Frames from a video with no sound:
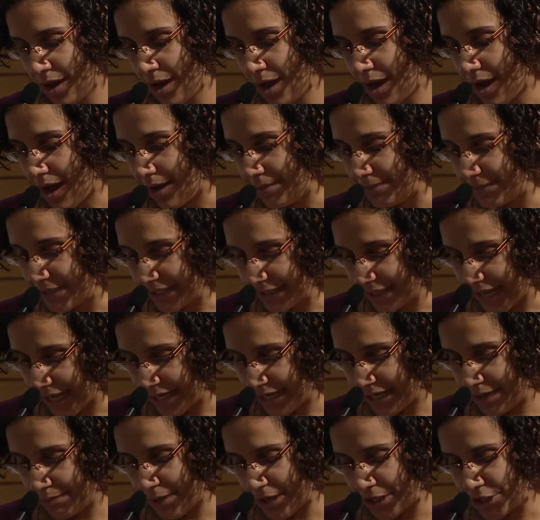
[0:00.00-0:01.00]
I'm
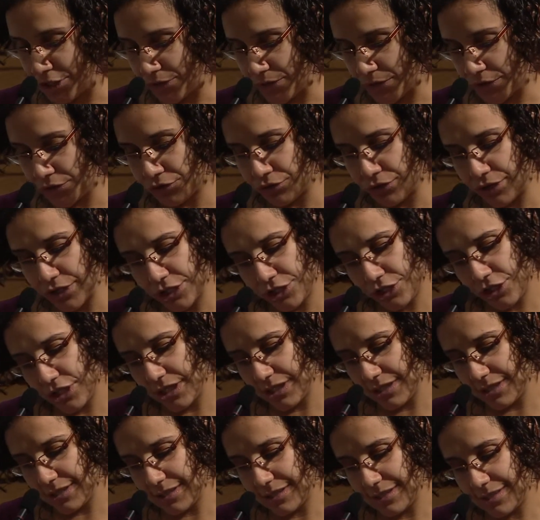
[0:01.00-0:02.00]
delighted by Jewish
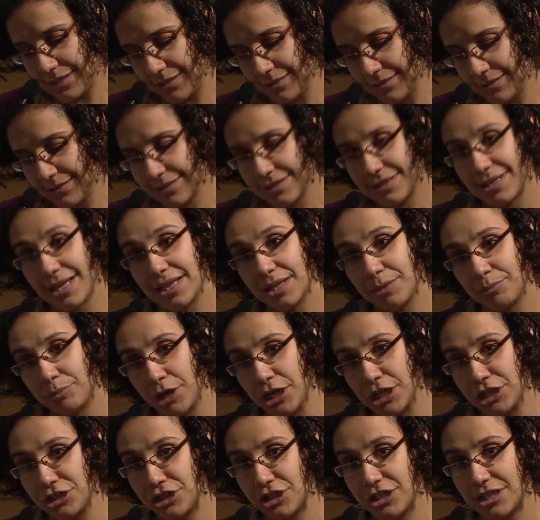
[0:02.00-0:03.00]
traditions,
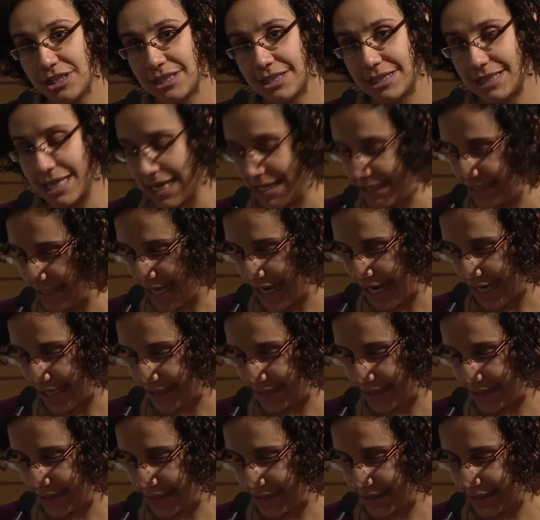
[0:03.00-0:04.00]
celebrations, and
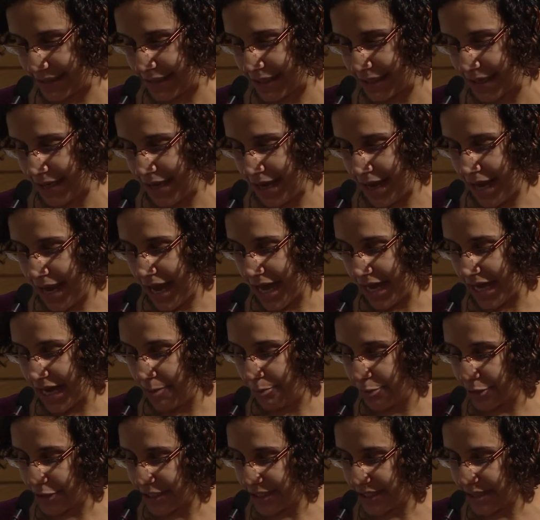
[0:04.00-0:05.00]
texts, and I
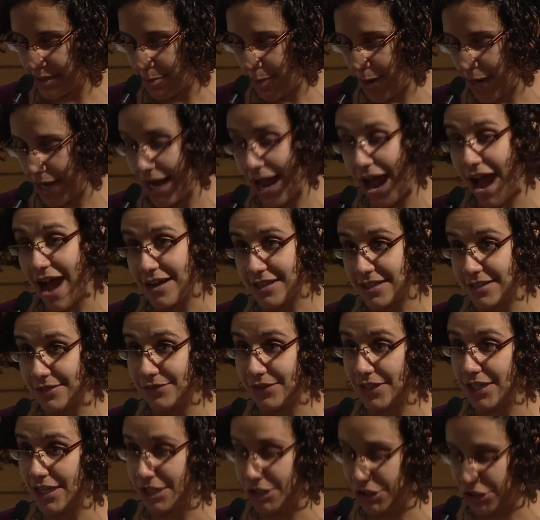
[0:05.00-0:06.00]
participate
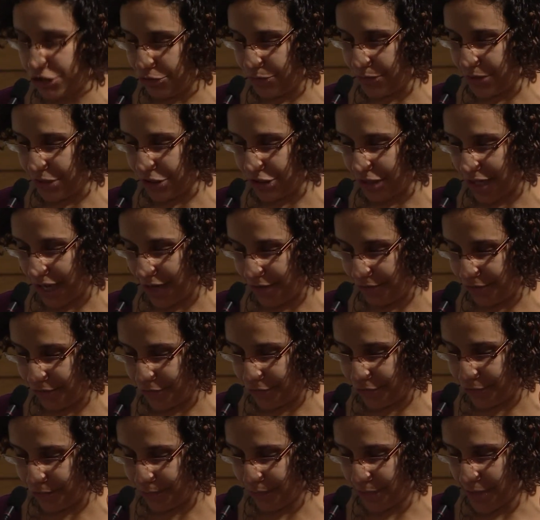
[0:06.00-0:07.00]
actively in Jewish life.
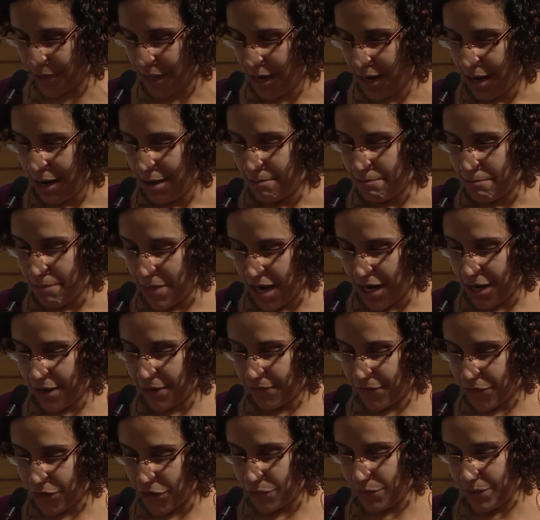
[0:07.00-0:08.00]
Many of
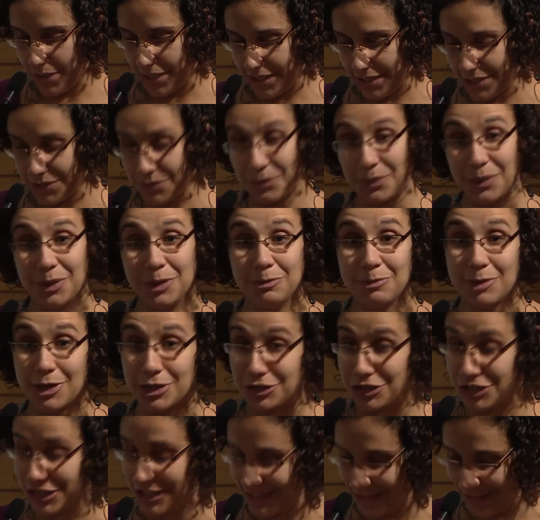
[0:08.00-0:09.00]
you in this room are
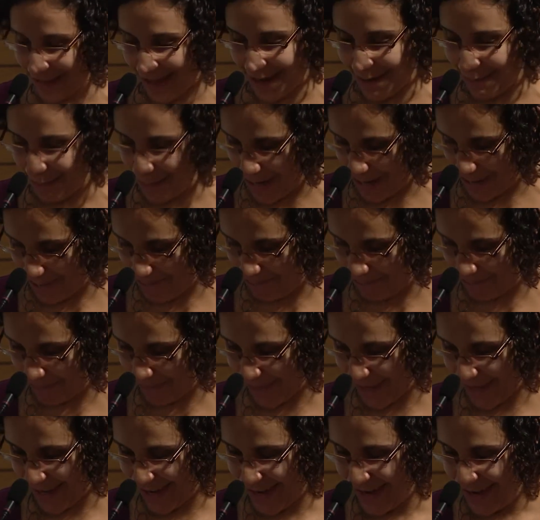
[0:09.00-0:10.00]
just like me.
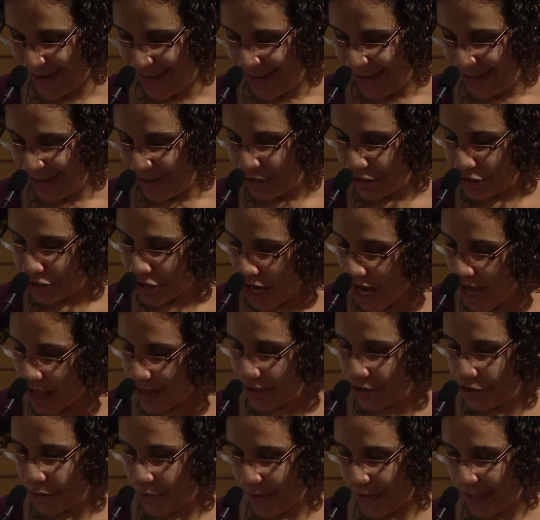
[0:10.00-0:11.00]
The
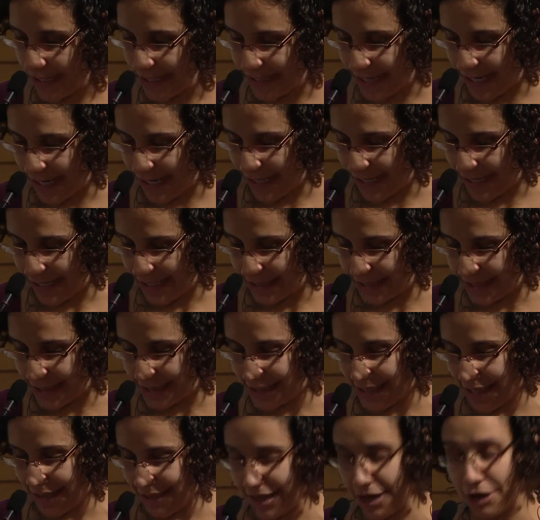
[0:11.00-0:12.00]
challenge with identities is
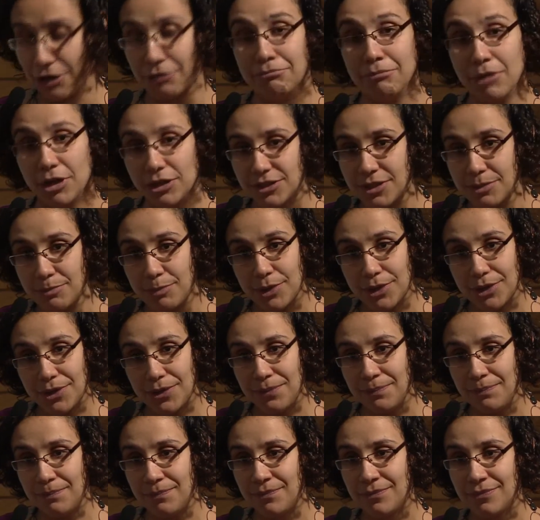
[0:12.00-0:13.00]
that they are multiple,
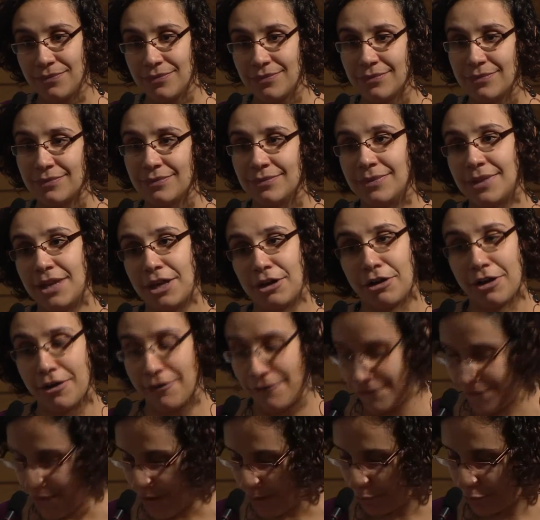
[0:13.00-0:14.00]
they're
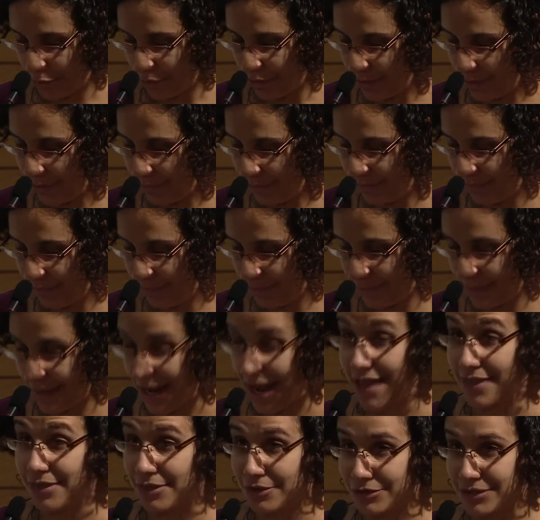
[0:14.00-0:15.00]
ephemeral,
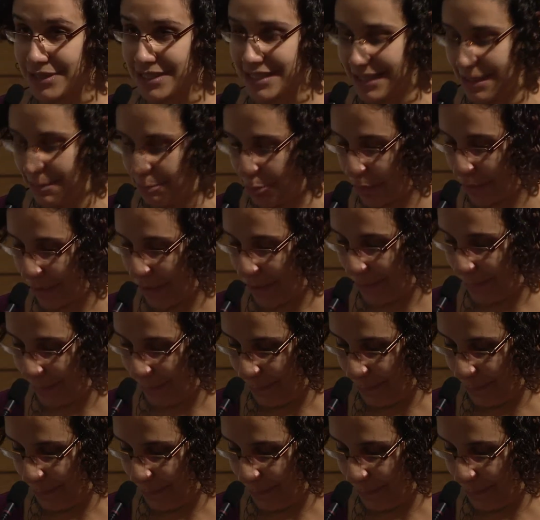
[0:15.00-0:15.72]
and they're slippery.